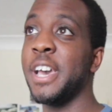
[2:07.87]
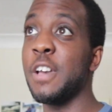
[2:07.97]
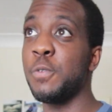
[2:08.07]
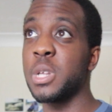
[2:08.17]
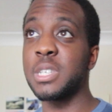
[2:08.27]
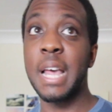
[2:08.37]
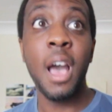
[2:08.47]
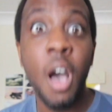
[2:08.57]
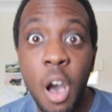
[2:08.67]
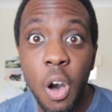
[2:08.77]
Everyone's
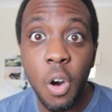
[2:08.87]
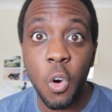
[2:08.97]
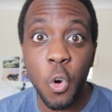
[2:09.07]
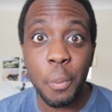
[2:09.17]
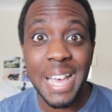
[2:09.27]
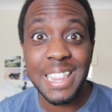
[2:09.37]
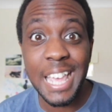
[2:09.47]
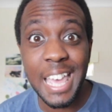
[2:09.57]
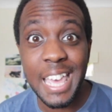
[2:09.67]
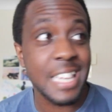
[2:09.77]
like, oh my
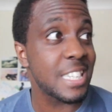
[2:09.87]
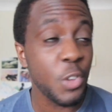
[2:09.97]
days,